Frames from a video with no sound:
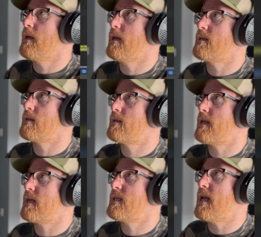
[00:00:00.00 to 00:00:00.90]
is
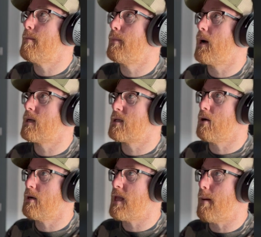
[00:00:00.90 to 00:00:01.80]
16 bars
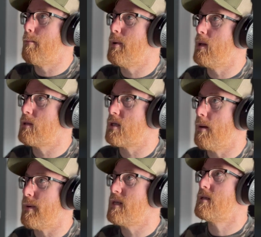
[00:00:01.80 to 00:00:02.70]
long, and that builds
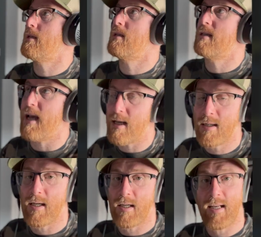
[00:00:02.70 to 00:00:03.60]
up into the second
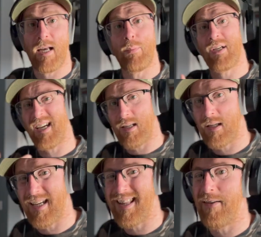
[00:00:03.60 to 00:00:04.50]
16, which has a
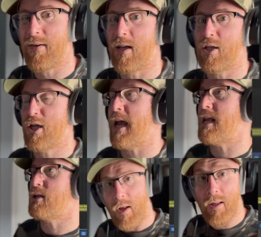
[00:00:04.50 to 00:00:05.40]
significant
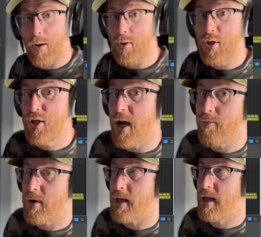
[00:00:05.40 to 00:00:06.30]
change. Now,
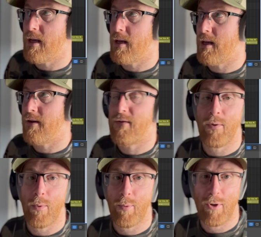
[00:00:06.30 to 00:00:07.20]
generally, if you
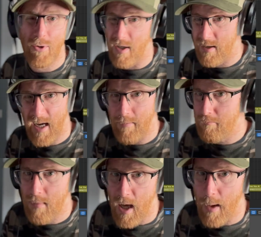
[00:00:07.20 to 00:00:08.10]
were producing, say,
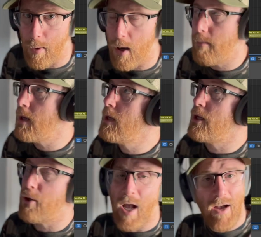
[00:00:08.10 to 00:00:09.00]
hip hop,
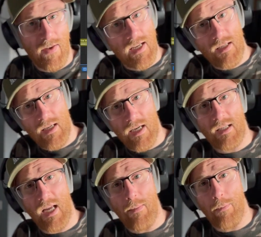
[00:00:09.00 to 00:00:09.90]
you'd have a
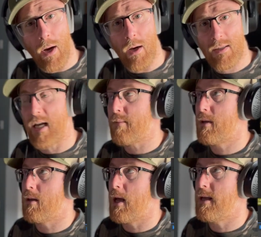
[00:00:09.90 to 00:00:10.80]
16 bar
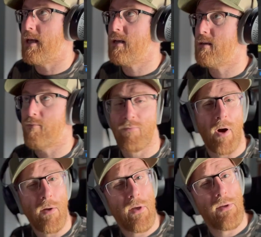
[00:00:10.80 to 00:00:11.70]
segment like this
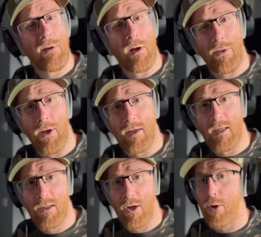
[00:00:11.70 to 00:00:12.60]
rather than a
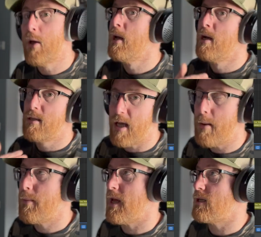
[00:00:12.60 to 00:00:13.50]
32.
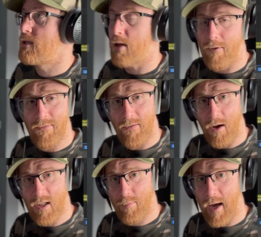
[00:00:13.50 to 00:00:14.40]
DnB is so
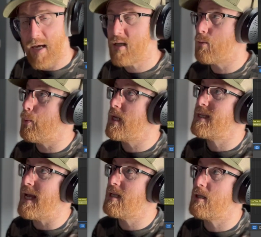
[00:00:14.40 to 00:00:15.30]
fast paced, we
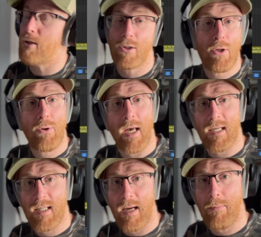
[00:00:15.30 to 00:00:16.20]
tend to just do that
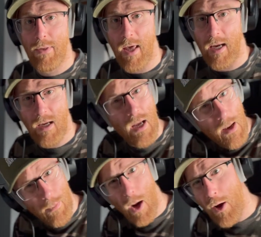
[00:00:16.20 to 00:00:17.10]
same thing,
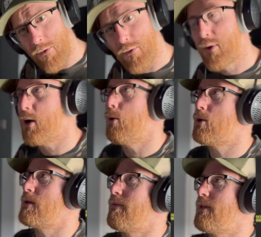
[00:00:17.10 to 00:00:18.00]
but over a
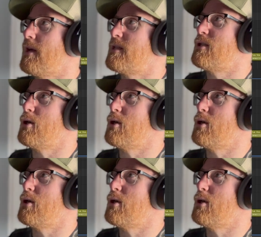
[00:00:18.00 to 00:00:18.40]
course of 32